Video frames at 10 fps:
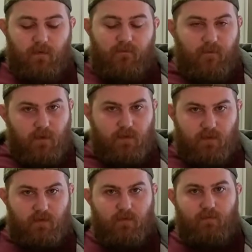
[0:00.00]
first
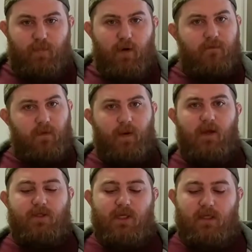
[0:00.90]
perfect pair
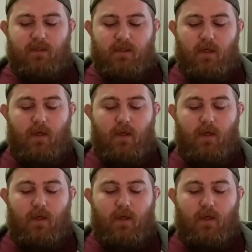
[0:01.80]
of jeans.